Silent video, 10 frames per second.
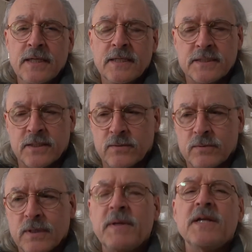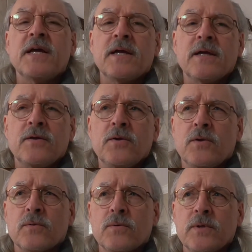So let me take you
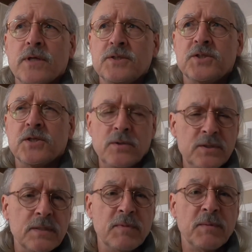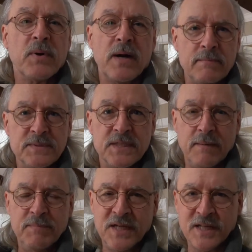through and show you some of the problems that
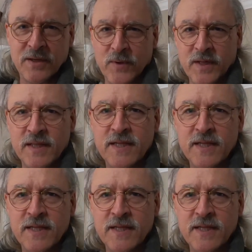I'm dealing with.